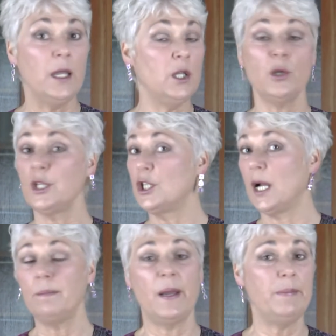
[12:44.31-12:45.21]
The
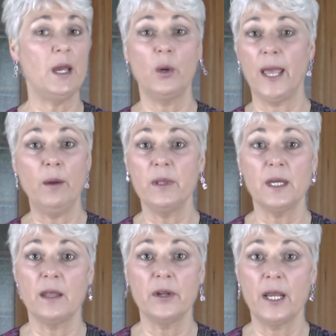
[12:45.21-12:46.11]
child might be okay with
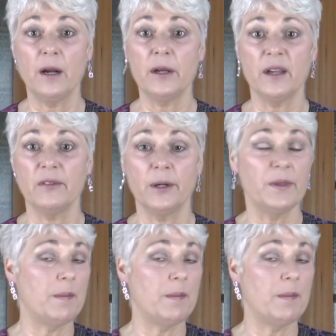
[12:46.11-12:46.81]
another caregiver.